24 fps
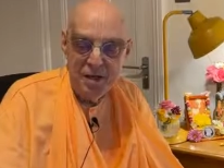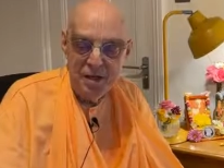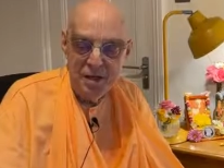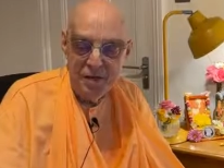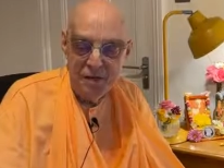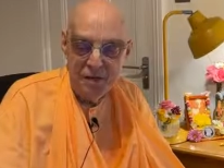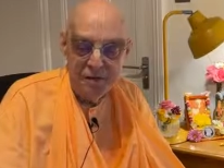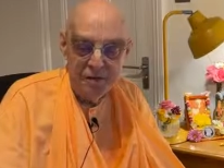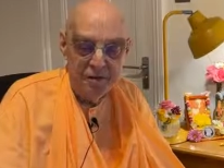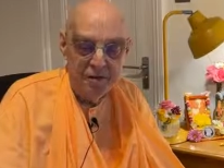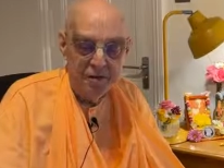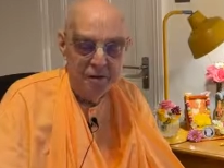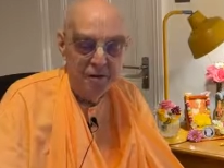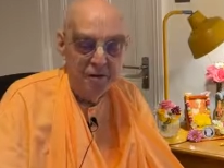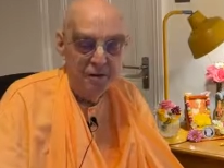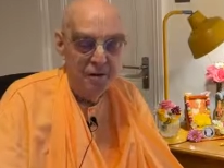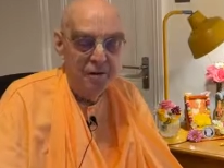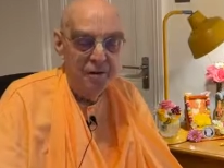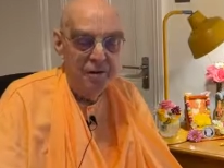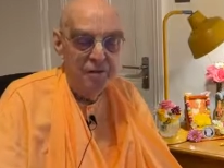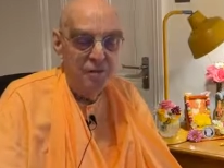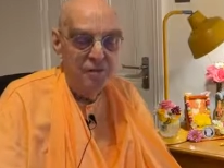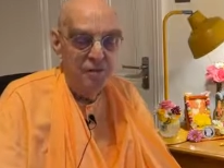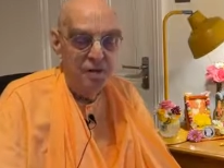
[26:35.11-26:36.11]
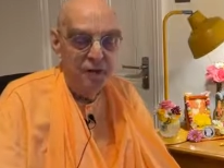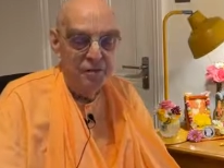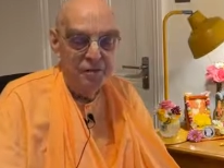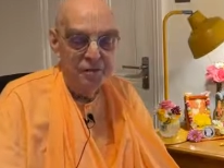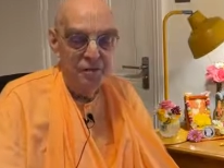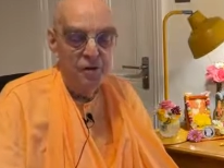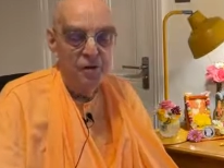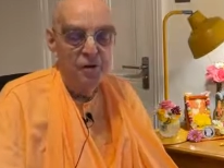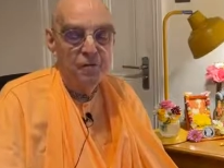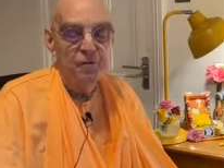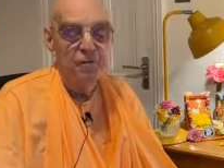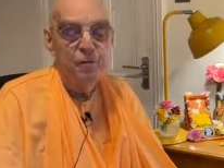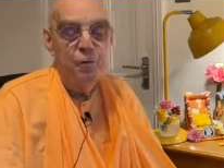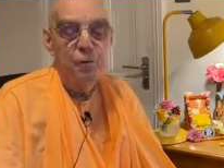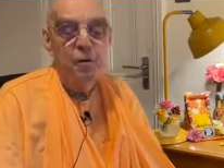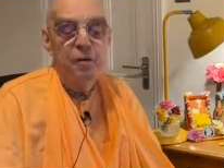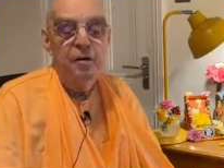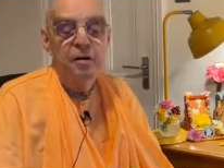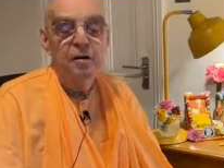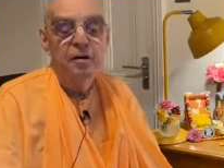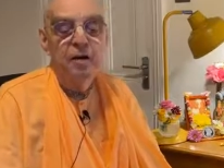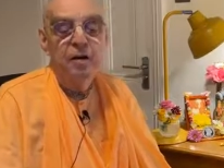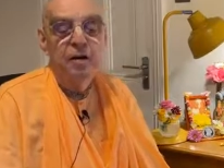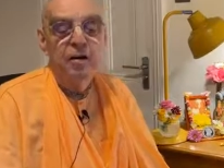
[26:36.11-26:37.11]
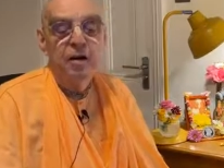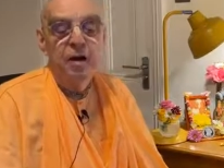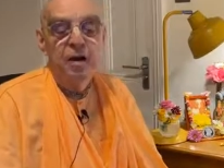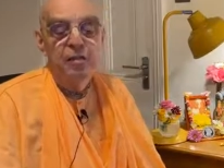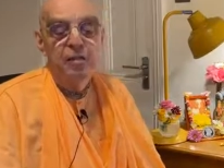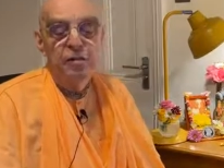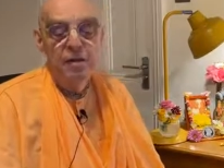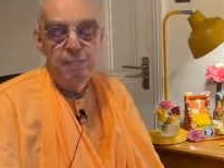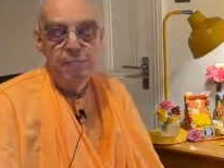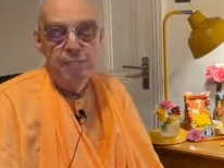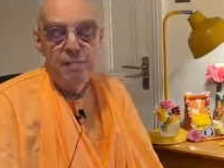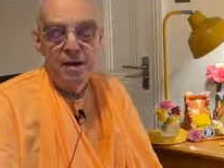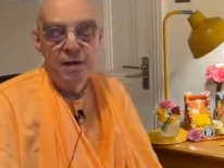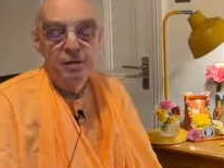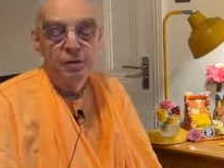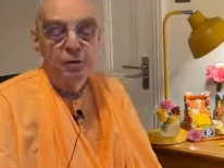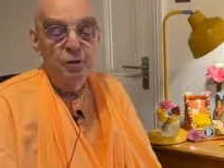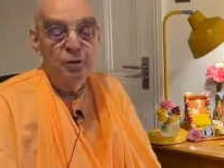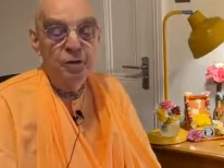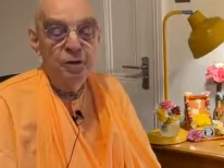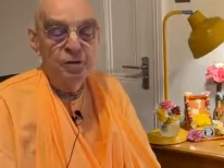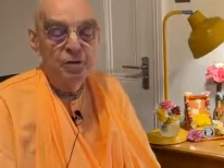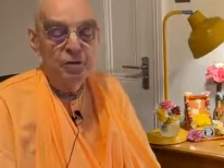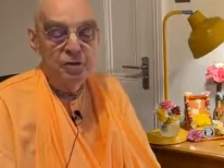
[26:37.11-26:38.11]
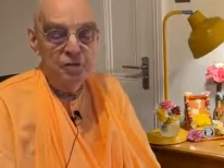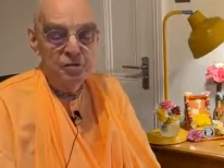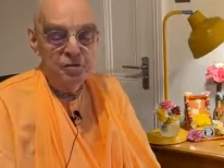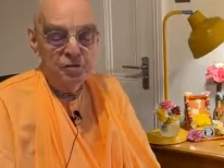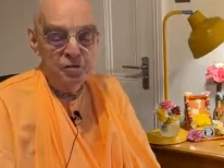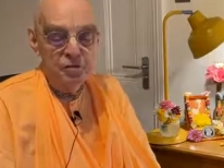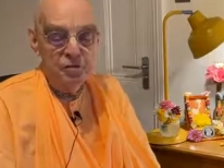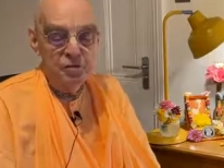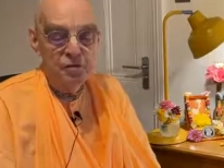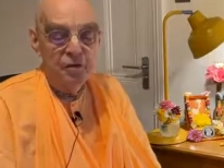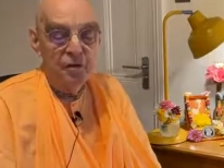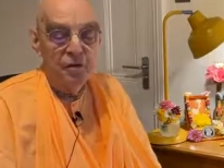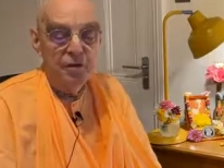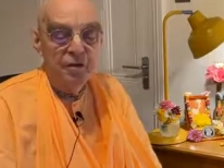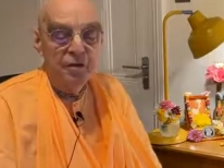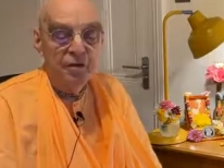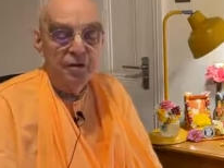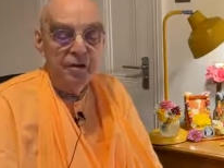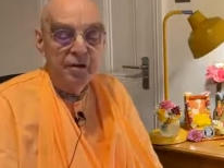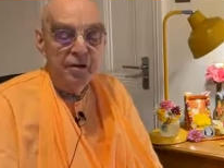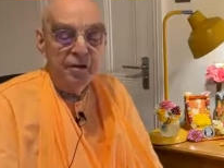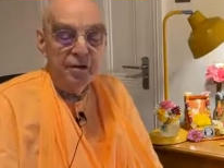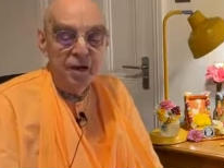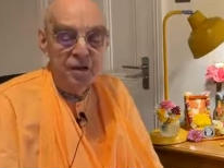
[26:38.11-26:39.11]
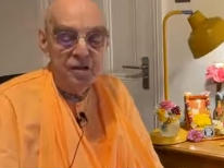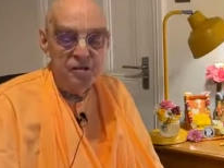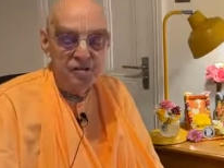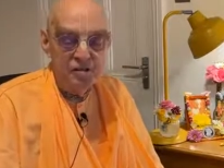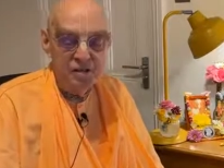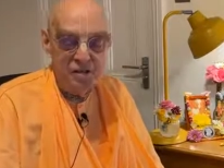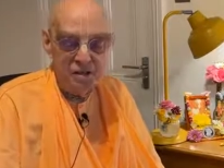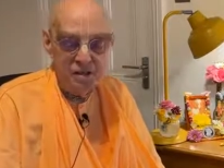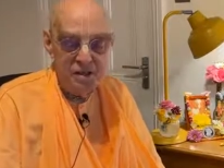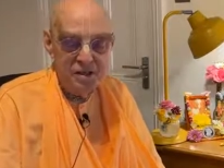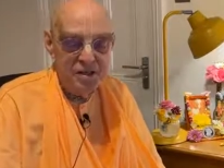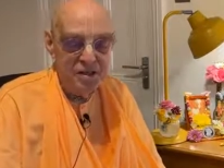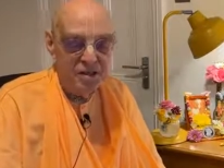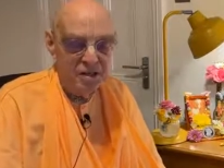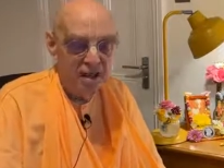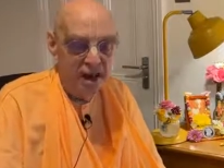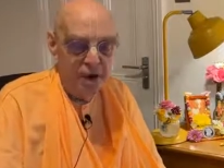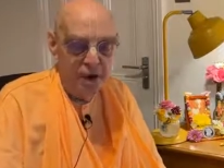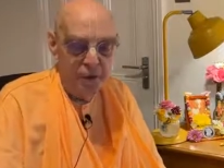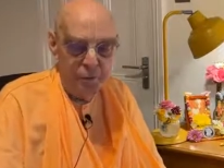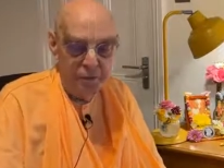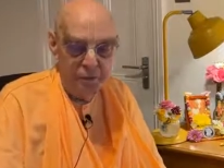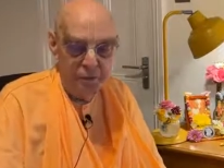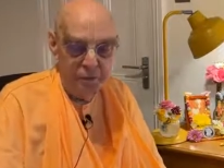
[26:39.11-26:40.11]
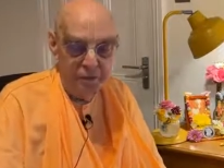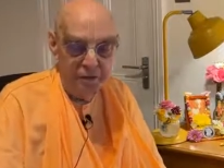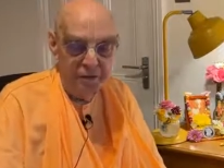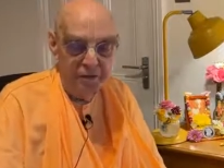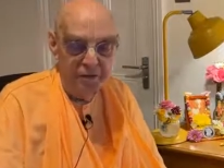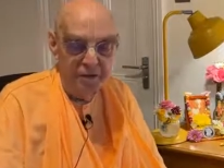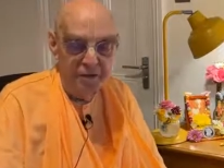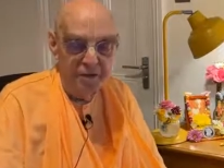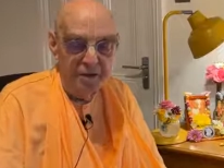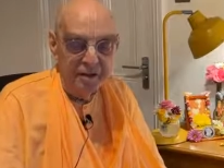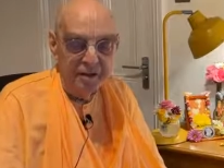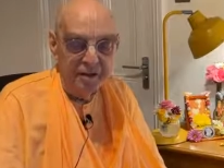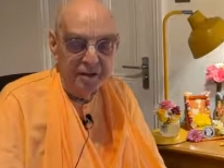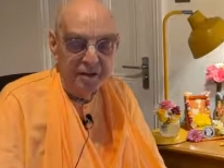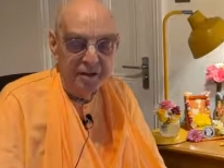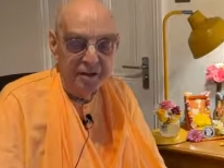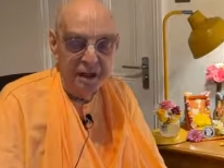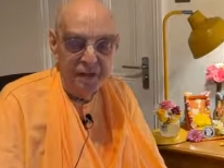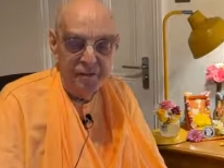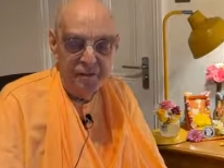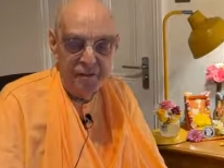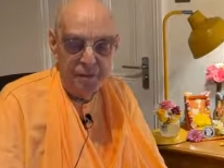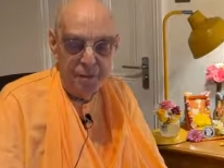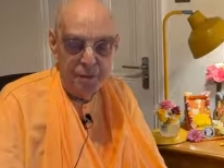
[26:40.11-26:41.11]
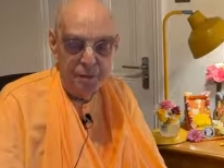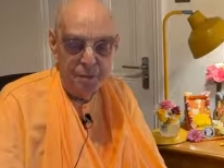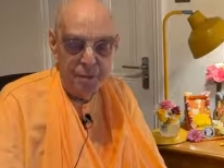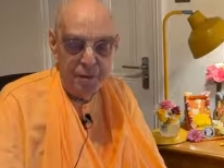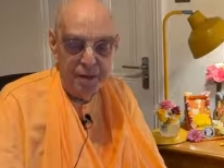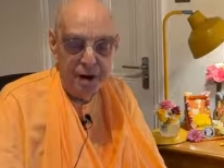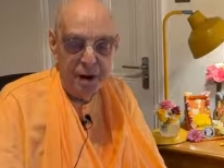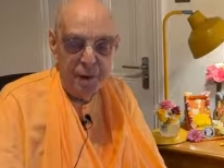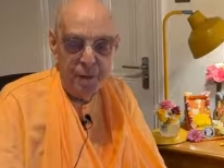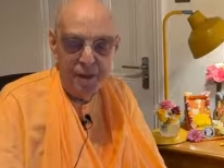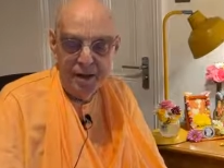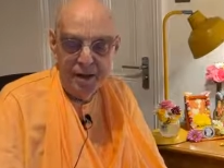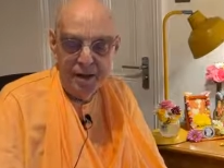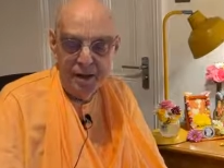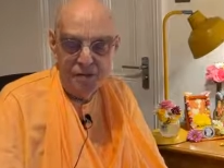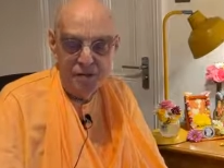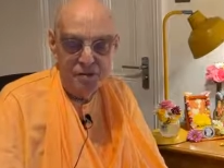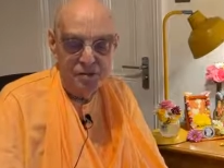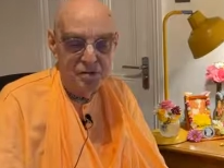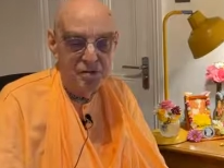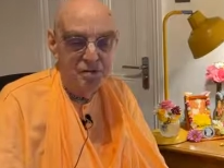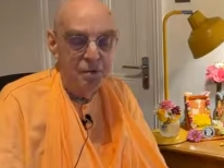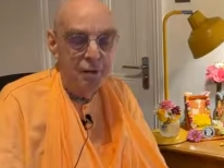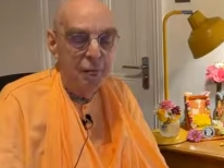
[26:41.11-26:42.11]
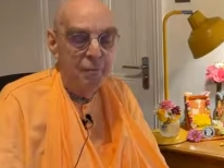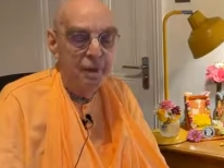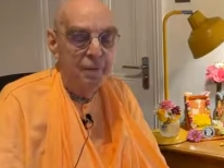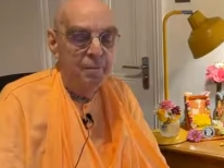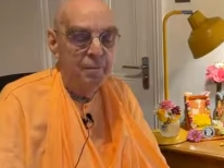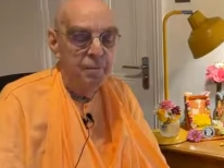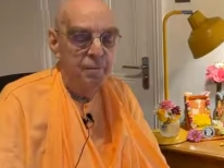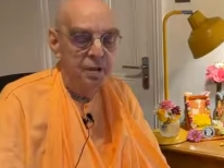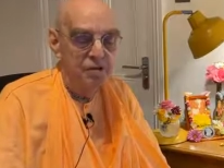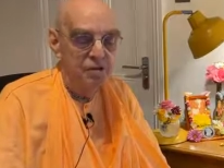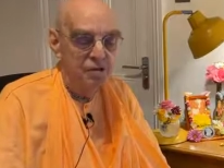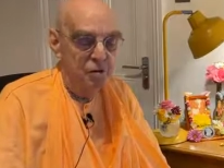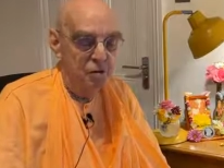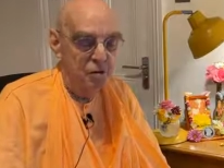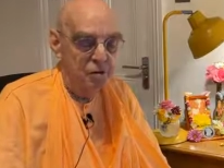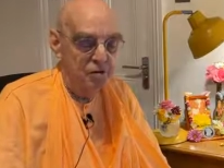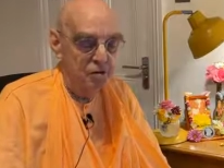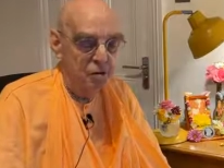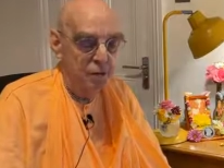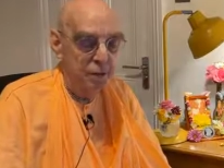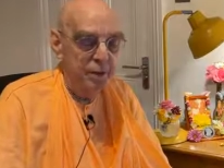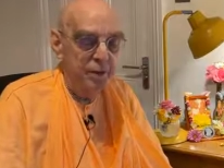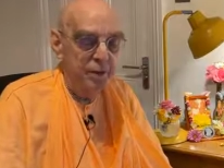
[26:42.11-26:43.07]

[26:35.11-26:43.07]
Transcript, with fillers: here, and therefore their mental condition is very sound, and their prowess is also